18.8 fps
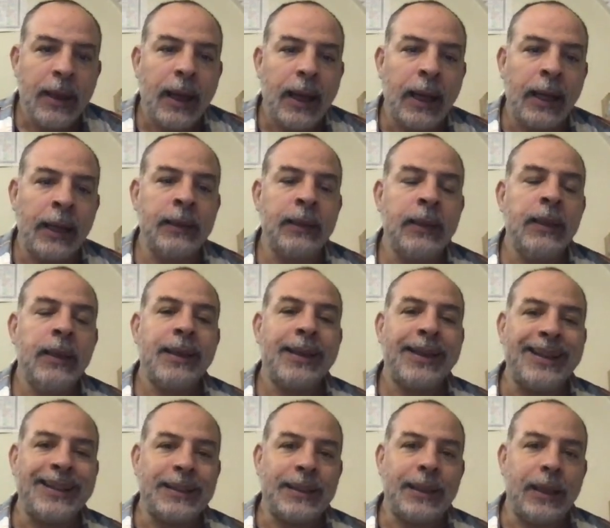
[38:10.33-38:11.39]
and
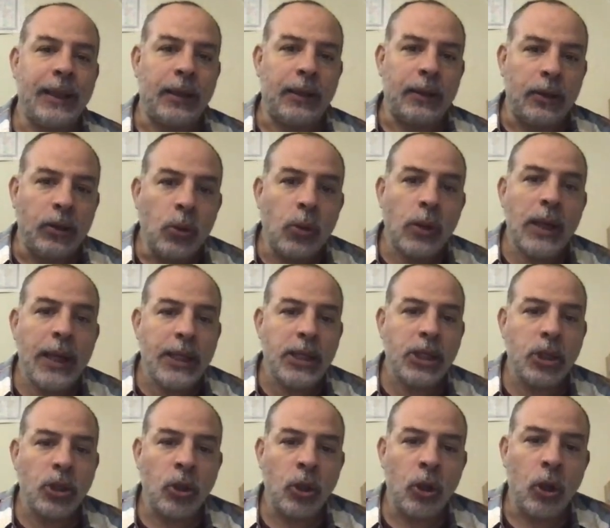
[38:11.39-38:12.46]

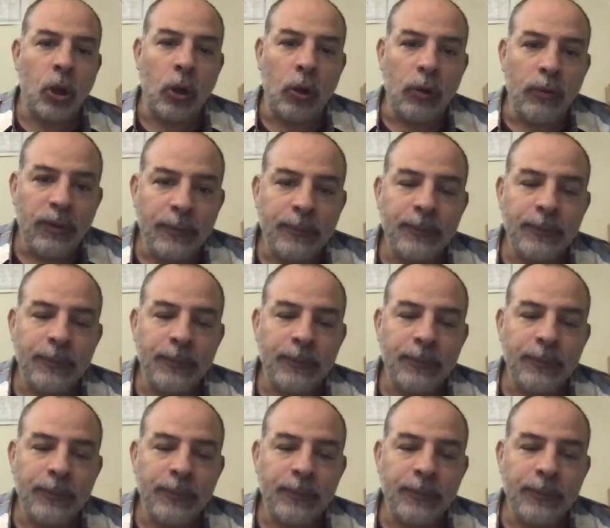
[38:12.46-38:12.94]
nucleation of